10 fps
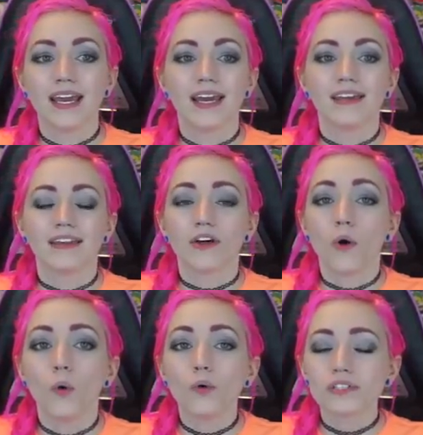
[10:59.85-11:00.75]
and the
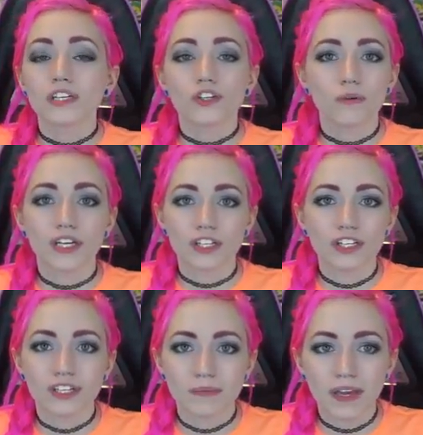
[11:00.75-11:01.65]
whole
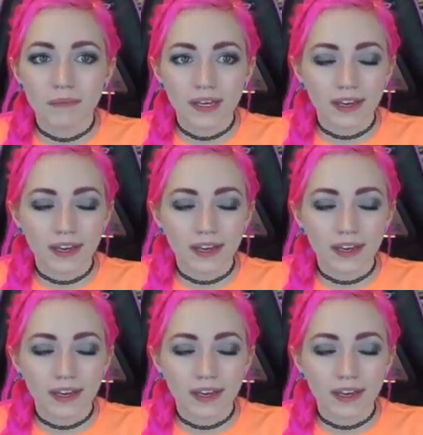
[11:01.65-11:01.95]
situation just made